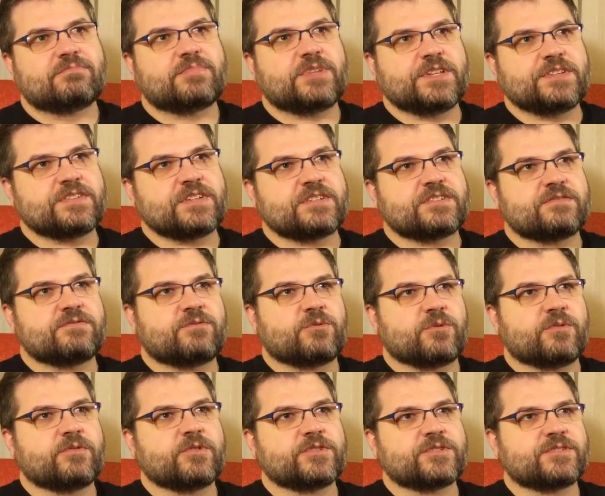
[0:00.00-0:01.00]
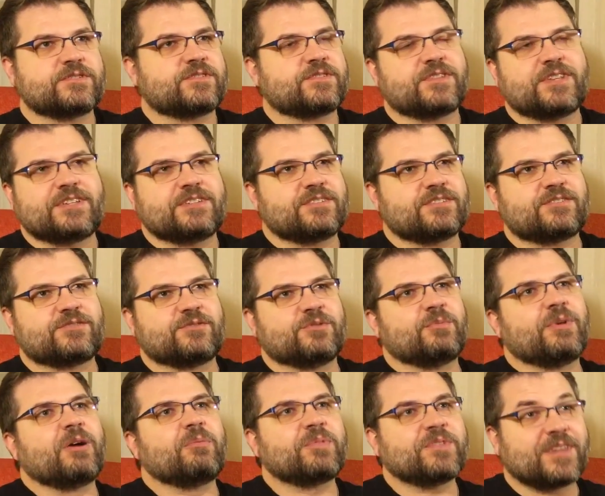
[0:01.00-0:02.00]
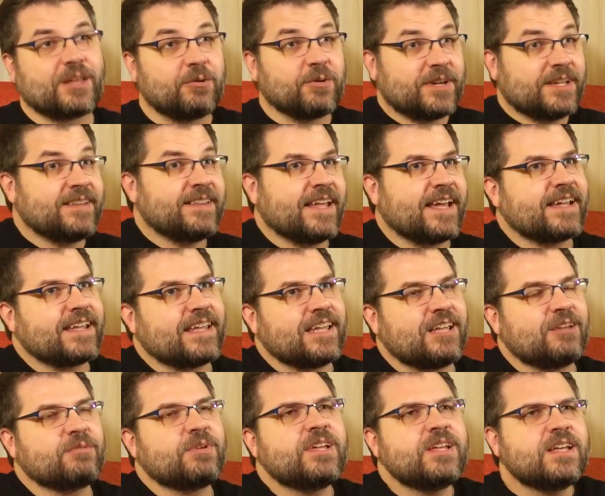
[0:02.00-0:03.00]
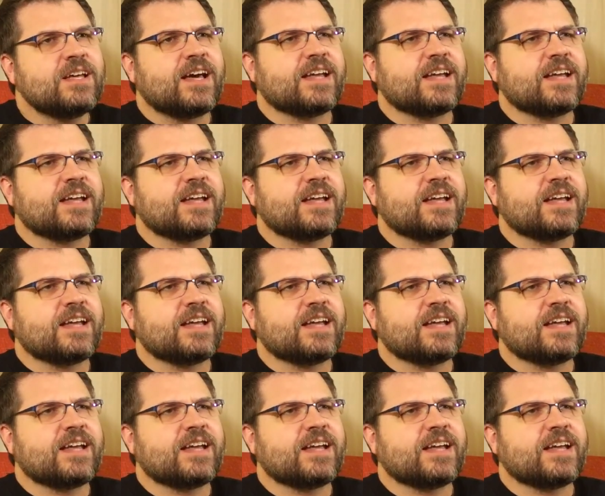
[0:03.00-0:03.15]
PlayStation 4 version, so they just threw them out. But they were in that game.